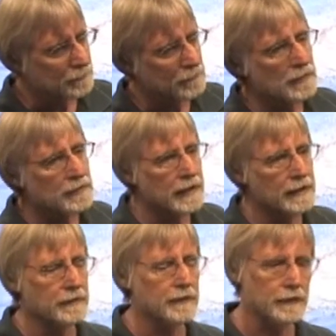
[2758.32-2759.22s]
for
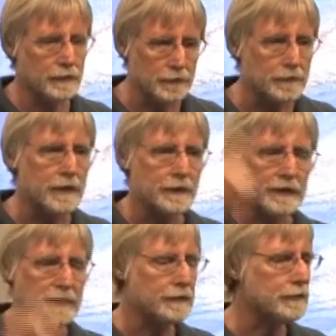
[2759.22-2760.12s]
locating these
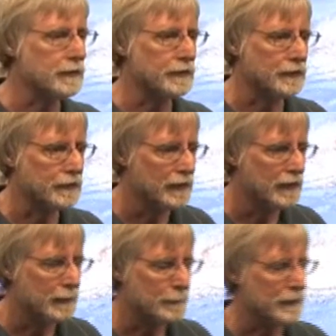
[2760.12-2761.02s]
Earth-crossing asteroids.
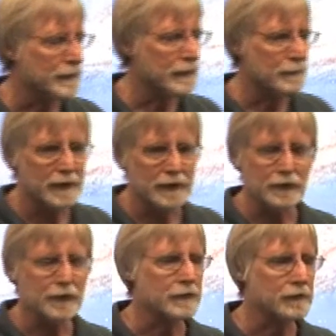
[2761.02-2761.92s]
But the money
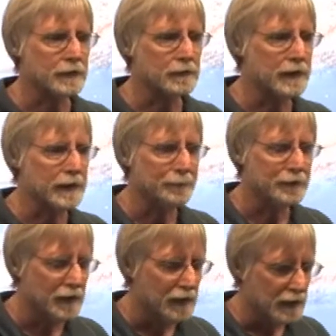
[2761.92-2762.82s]
is just going away.
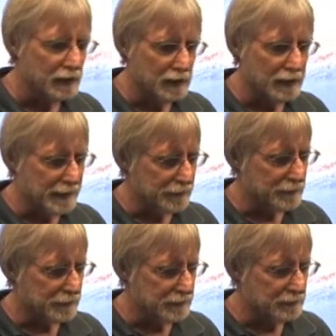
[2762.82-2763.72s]
Uh,
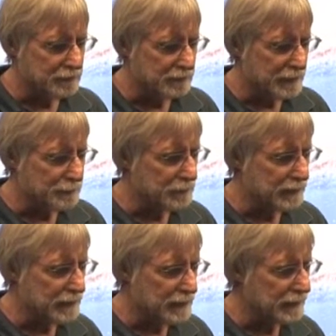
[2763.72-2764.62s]
as Neil deGrasse
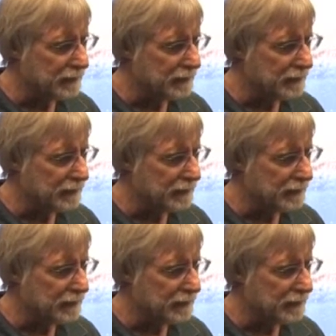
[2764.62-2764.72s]
pointed out,